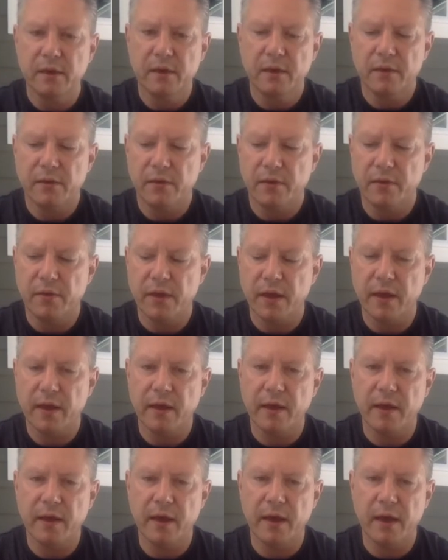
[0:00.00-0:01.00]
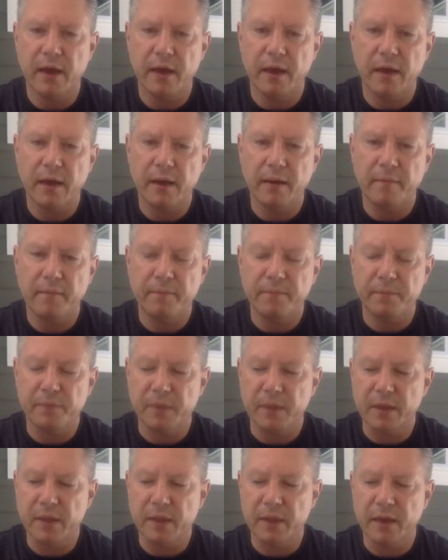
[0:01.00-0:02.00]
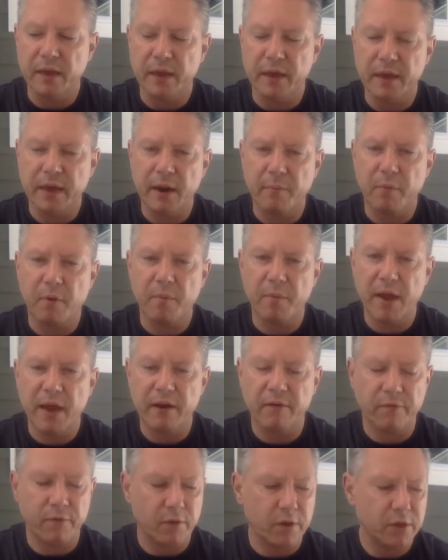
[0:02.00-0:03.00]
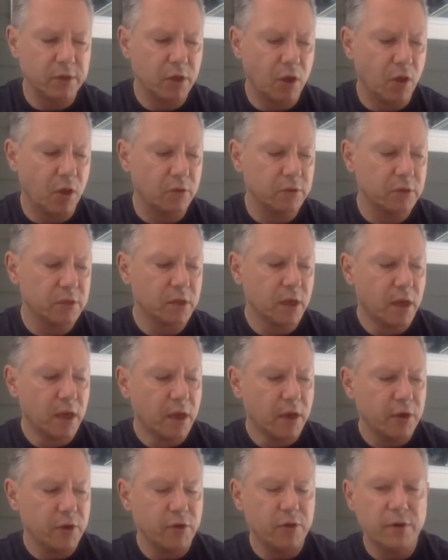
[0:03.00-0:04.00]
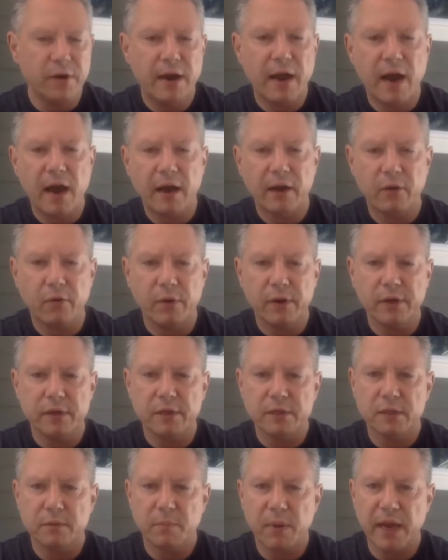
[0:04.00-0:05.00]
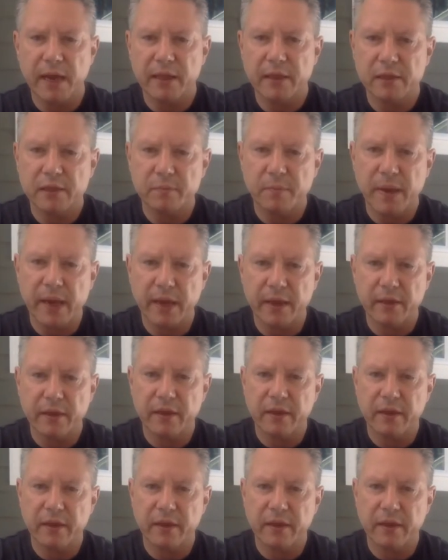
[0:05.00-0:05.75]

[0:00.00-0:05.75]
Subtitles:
the Keppra bag for adults, you're not going to spike this bag. Think